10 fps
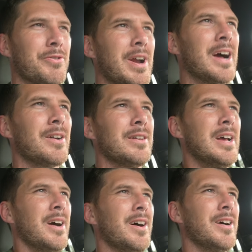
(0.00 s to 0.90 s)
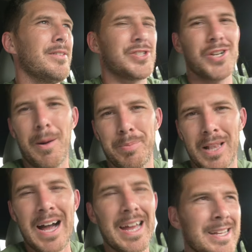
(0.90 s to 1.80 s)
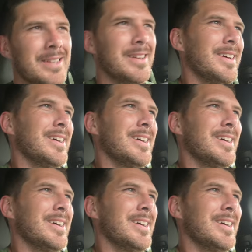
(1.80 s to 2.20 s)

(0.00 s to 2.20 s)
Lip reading: around, the Shop Lion.